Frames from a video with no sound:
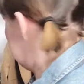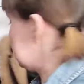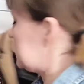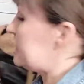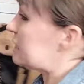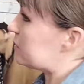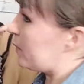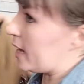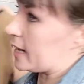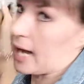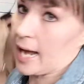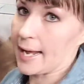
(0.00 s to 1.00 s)
This
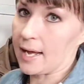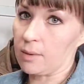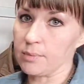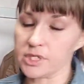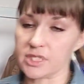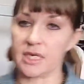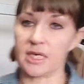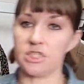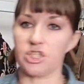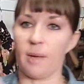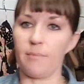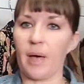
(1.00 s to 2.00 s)
one, I almost did a
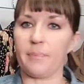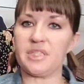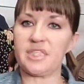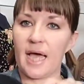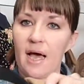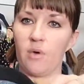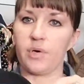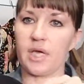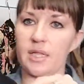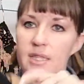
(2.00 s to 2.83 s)
jump up and down in